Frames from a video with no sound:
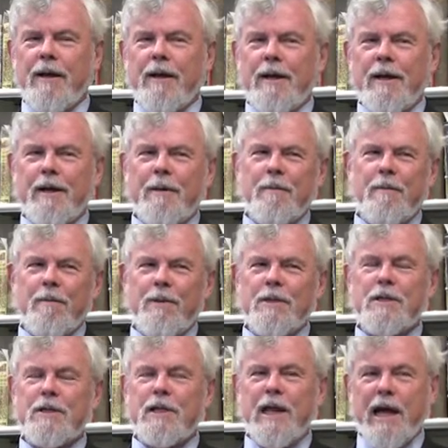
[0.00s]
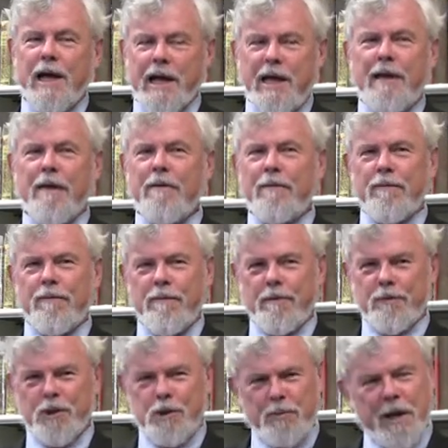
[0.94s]
uh, this naive
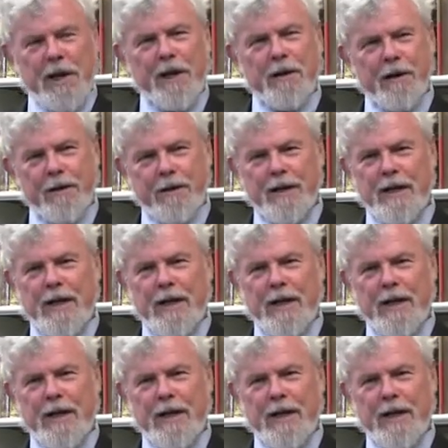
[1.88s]
speaker